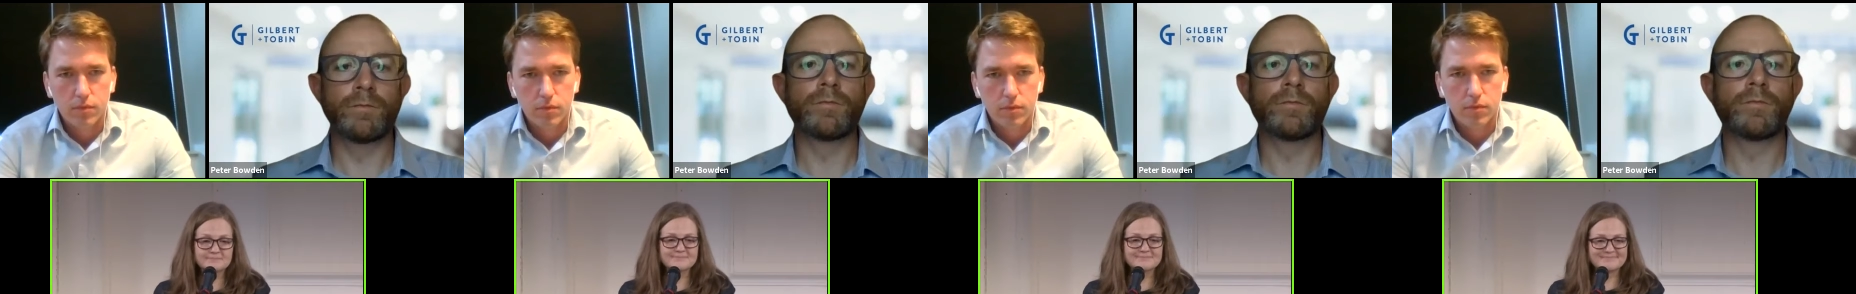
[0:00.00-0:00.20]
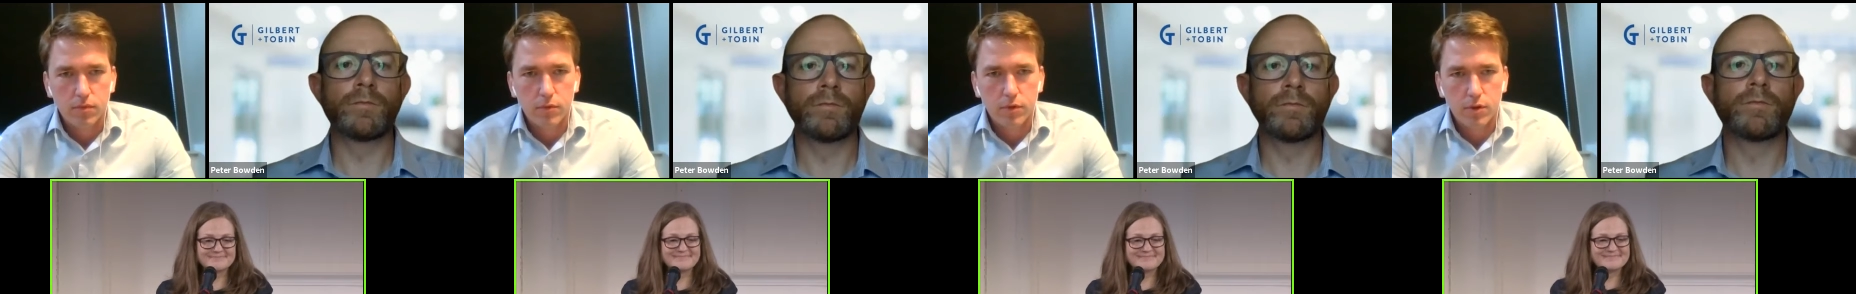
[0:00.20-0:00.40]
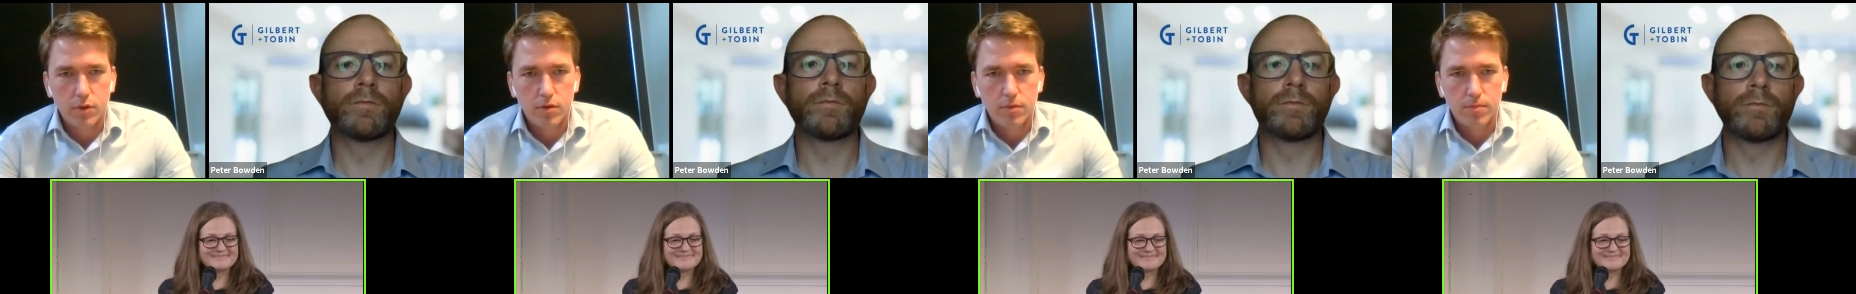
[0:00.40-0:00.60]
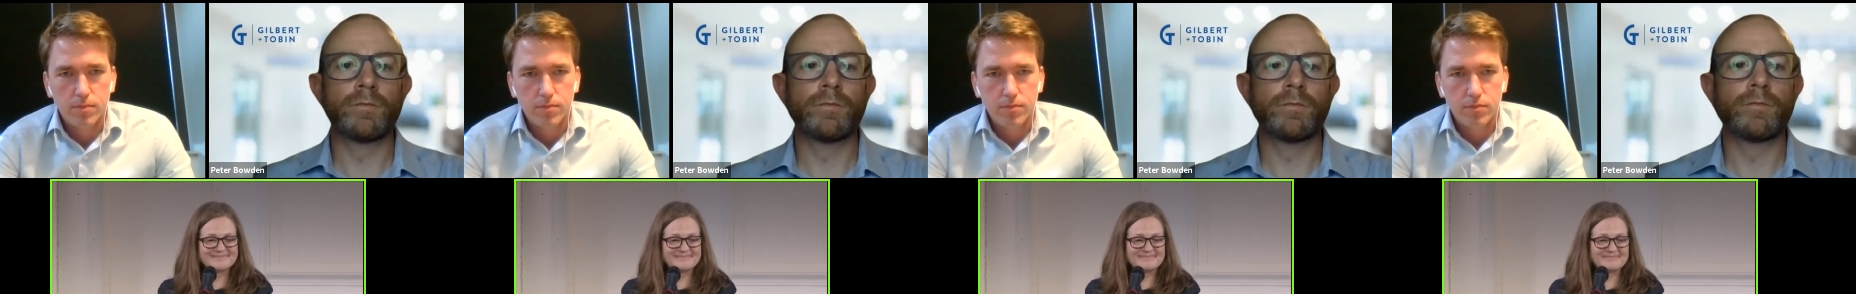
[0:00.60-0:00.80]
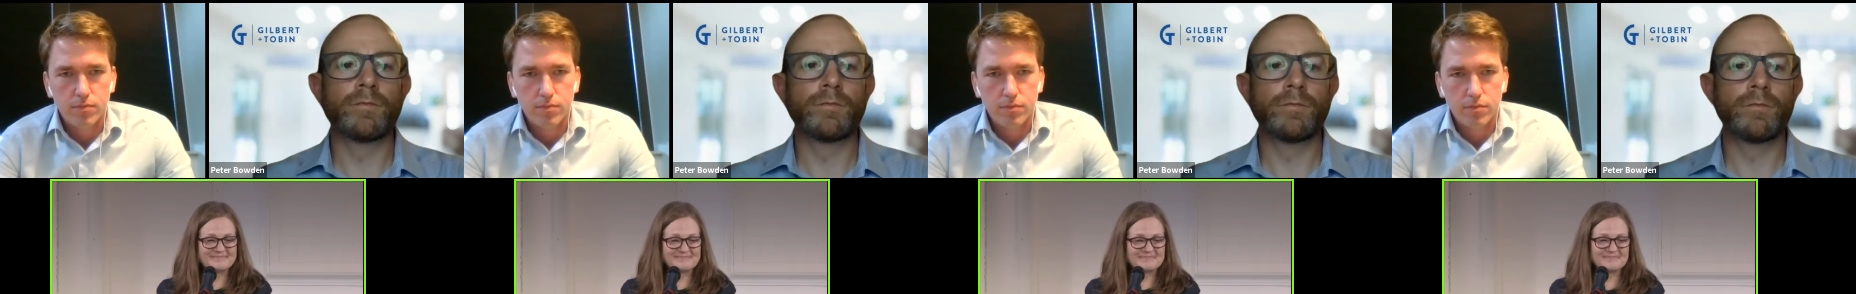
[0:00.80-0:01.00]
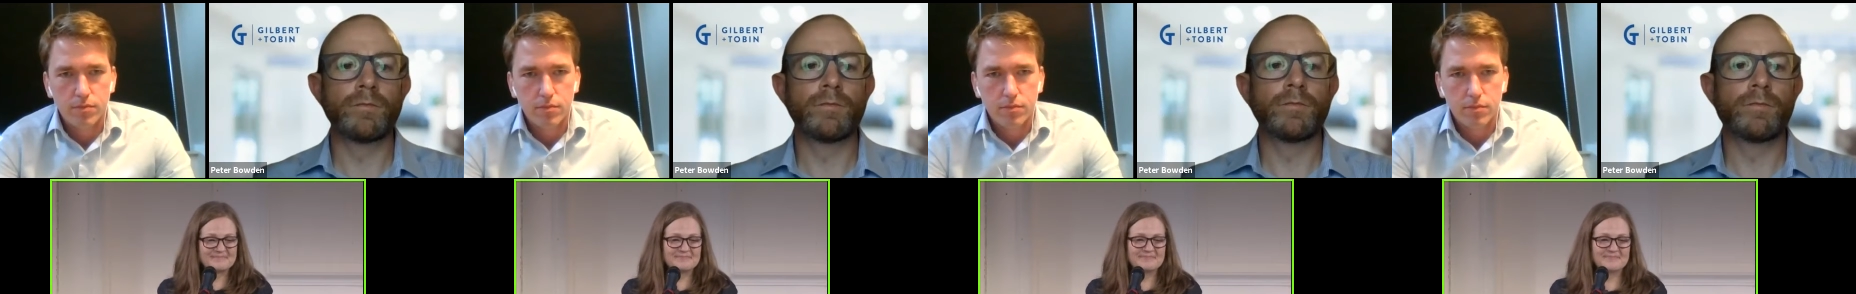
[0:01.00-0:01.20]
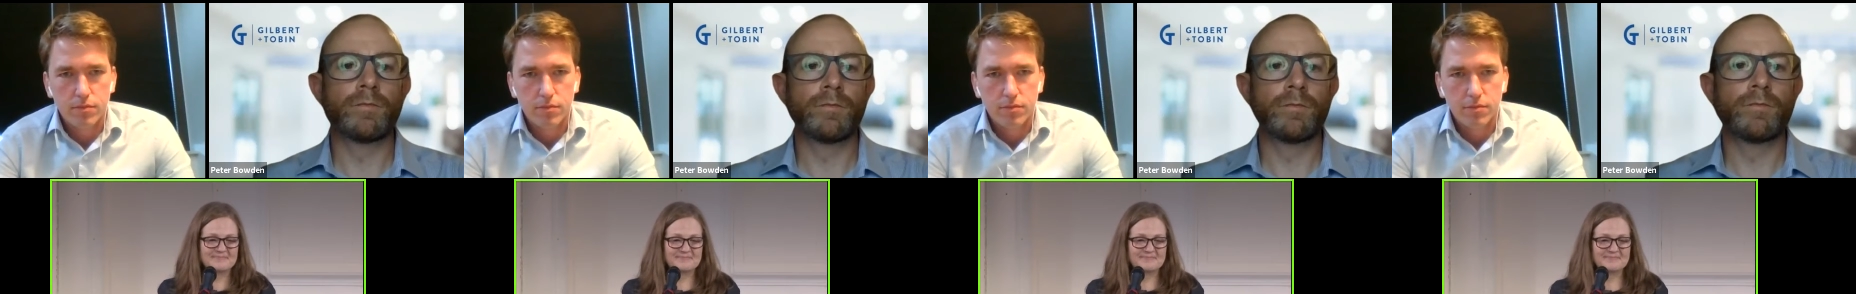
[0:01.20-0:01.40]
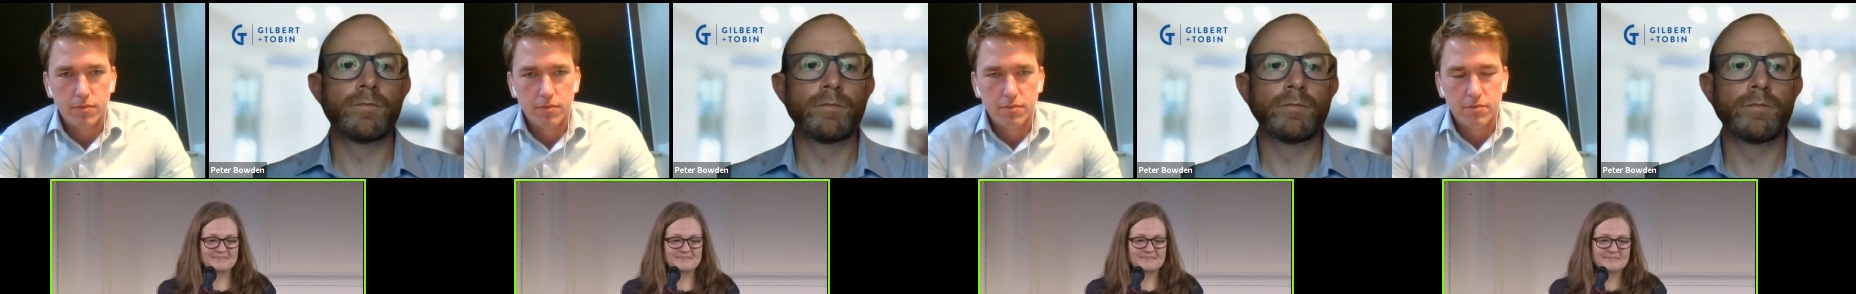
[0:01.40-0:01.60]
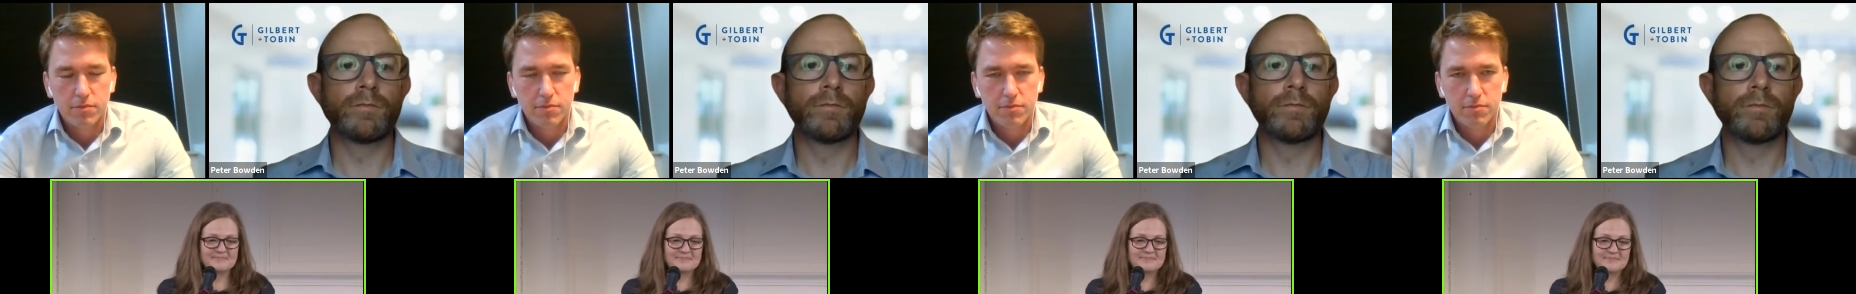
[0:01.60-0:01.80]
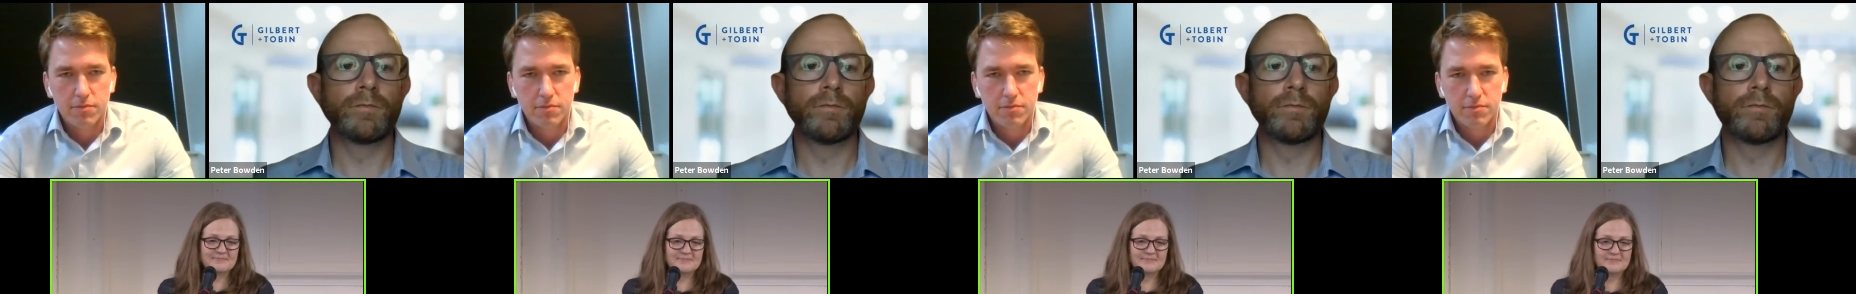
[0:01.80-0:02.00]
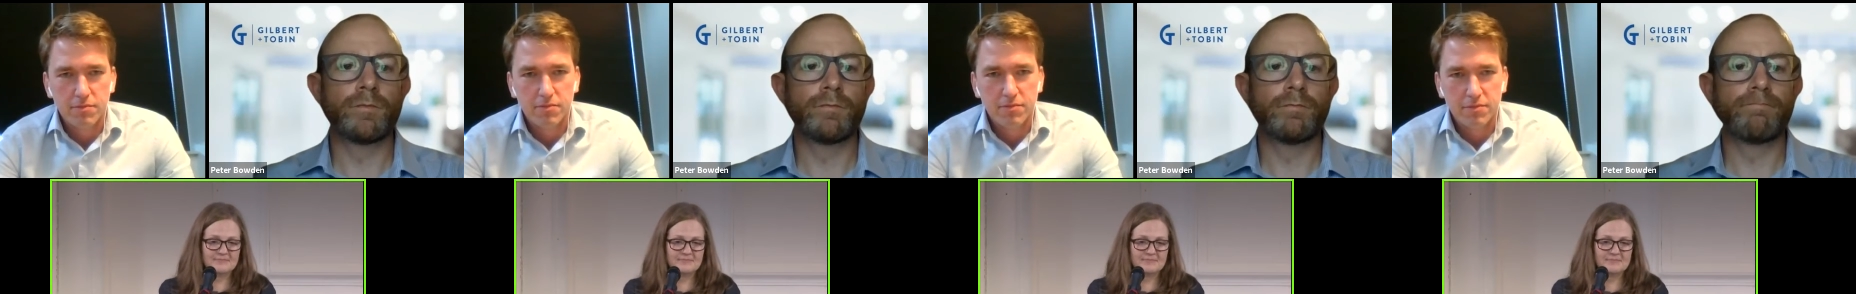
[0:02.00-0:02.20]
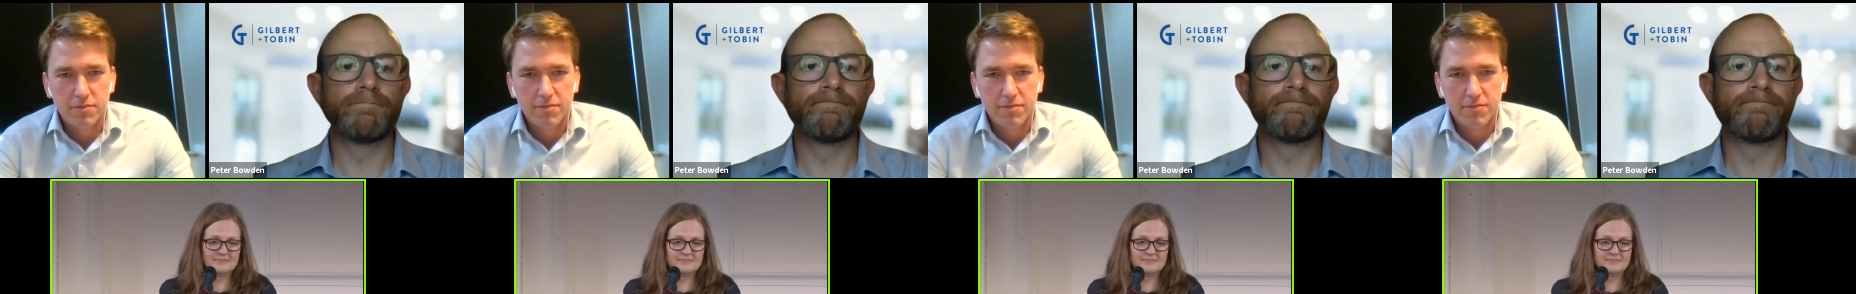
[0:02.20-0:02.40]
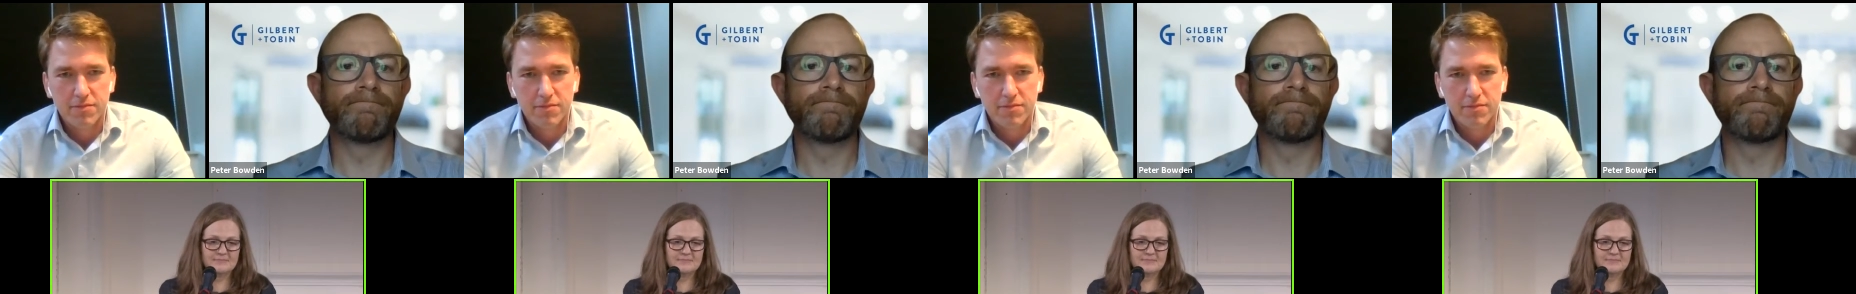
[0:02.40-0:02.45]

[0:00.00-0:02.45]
(no one is talking)